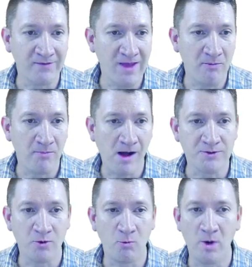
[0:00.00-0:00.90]
give that
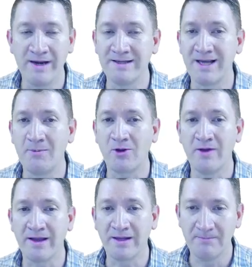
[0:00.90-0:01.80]
module one a double
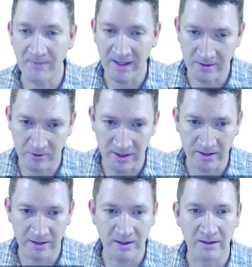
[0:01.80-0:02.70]
click, and you'll
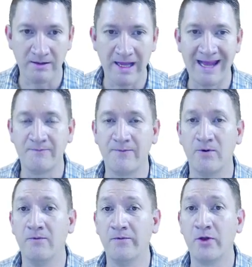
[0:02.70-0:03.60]
get a
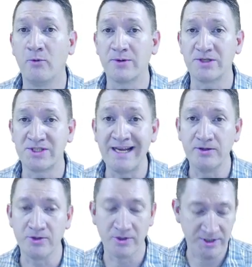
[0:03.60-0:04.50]
handful of little
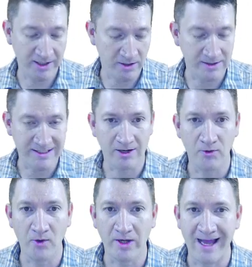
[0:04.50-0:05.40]
procedures that you can take a
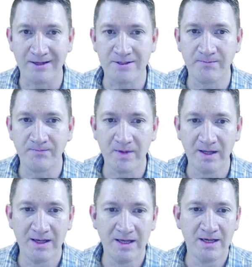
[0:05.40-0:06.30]
look at.
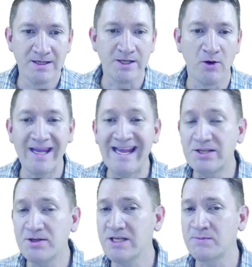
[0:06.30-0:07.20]
So
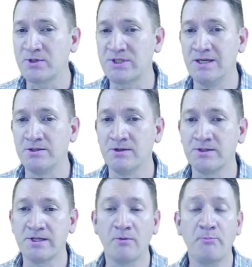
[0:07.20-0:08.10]
each of these
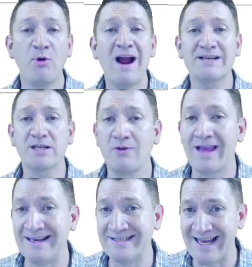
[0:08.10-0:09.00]
procedures, they're
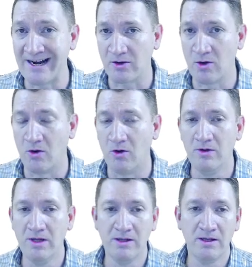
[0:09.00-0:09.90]
practically
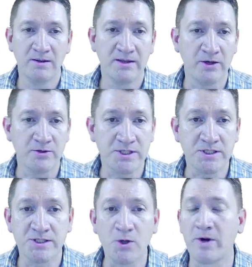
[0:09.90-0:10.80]
identical. They're
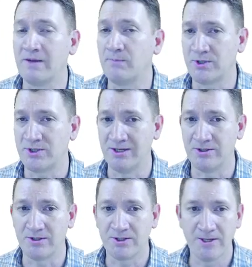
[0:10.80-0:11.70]
sorting
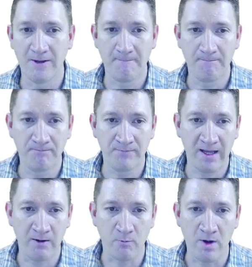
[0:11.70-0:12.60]
procedures.
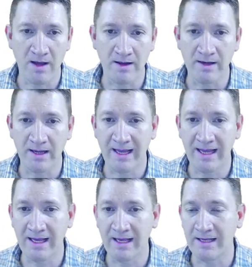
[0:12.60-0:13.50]
They run
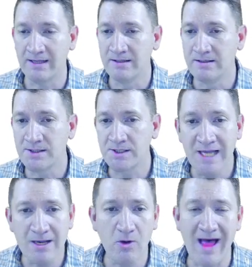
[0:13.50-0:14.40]
a
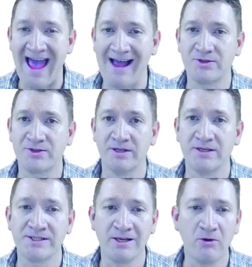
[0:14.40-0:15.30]
single action,
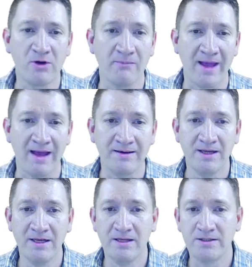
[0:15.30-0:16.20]
a single command
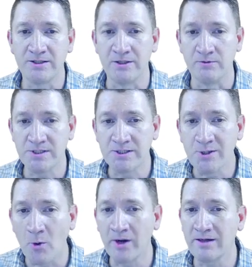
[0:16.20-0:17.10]
to
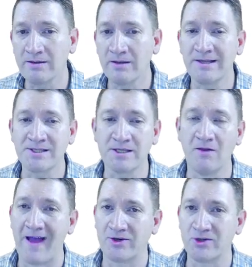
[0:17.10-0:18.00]
sort a
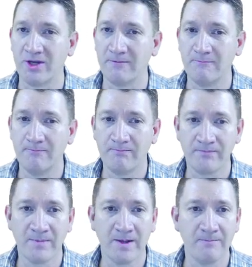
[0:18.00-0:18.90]
selection.
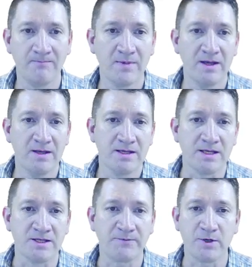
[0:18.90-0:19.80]
Okay?
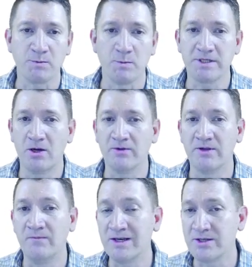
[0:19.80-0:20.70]
This first one's called
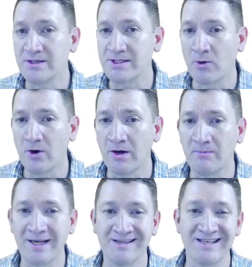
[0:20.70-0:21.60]
division sort
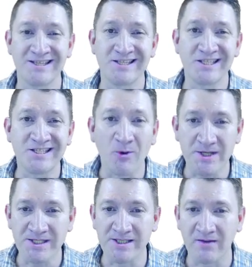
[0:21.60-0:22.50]
because it
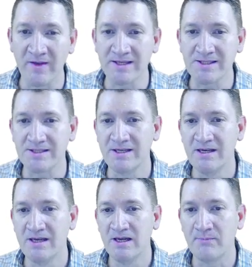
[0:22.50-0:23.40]
sorts the list
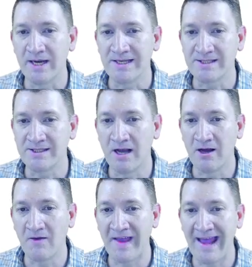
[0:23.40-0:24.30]
by
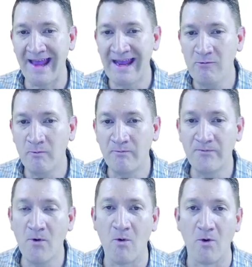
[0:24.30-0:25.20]
cell
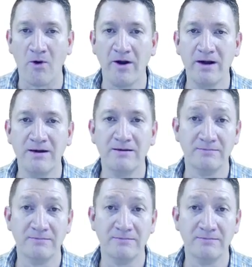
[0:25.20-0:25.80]
A4,